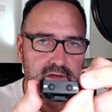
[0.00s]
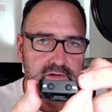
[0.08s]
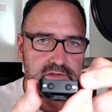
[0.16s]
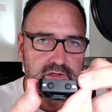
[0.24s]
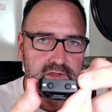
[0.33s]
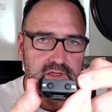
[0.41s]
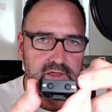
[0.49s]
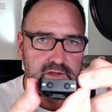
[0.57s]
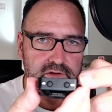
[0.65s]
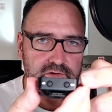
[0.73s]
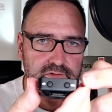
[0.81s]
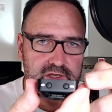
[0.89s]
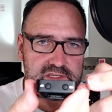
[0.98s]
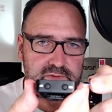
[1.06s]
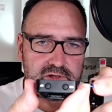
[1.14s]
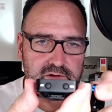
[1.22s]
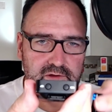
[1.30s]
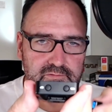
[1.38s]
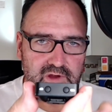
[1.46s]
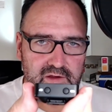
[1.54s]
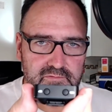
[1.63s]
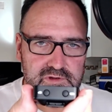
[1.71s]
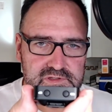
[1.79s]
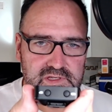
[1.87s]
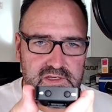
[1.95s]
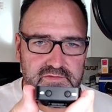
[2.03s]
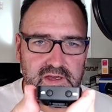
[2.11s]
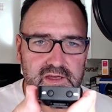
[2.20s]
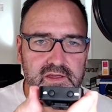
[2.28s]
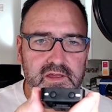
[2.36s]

to the transmitter and receiver